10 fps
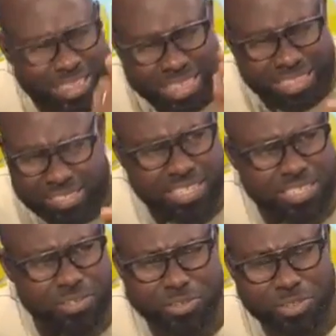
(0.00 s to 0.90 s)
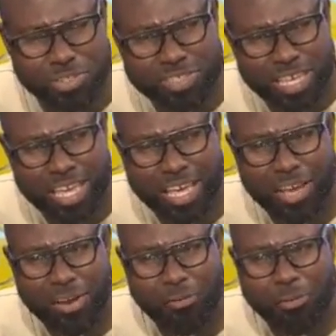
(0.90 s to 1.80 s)
These state institutions, see,
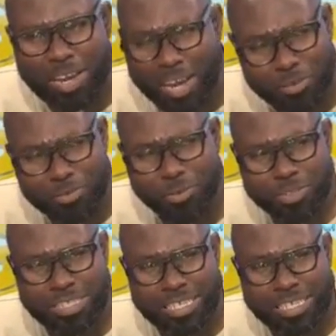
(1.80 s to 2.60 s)
we cannot,